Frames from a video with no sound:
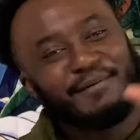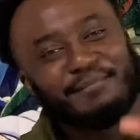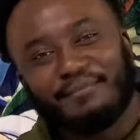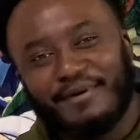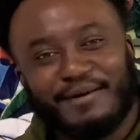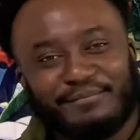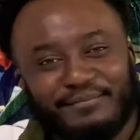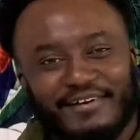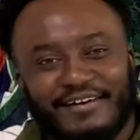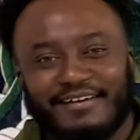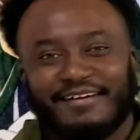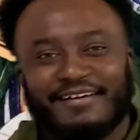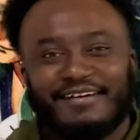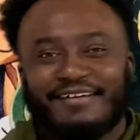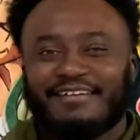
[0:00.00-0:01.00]
Mom there,
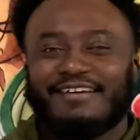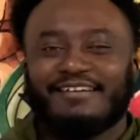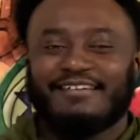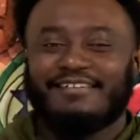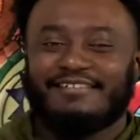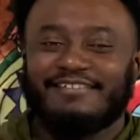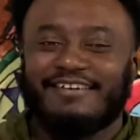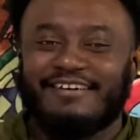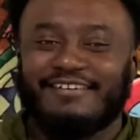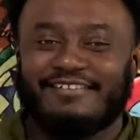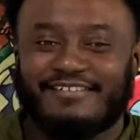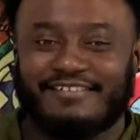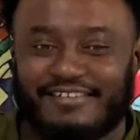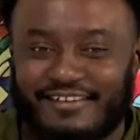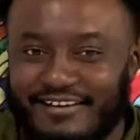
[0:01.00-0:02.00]
that is
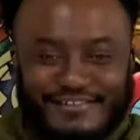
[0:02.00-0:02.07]
insane.